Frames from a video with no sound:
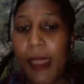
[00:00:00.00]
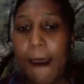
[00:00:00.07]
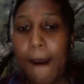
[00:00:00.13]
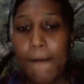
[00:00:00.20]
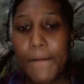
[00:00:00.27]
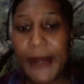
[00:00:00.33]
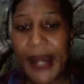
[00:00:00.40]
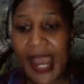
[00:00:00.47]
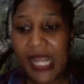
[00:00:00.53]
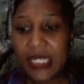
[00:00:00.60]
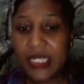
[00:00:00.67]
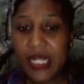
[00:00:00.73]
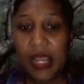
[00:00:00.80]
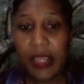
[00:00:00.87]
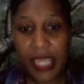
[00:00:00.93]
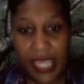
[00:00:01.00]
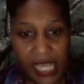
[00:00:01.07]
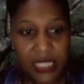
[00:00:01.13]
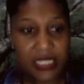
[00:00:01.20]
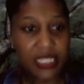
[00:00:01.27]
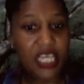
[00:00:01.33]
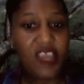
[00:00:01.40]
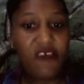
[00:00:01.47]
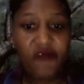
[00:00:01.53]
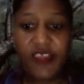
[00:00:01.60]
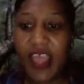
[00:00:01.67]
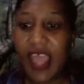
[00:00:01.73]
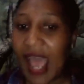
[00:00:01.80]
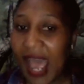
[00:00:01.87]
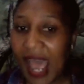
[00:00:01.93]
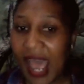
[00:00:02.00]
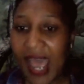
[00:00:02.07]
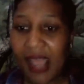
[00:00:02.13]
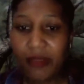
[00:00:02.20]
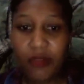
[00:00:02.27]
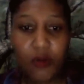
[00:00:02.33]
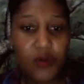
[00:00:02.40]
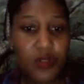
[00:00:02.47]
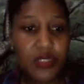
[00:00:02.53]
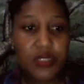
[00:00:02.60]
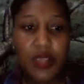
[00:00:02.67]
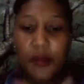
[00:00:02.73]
But yes, if there are those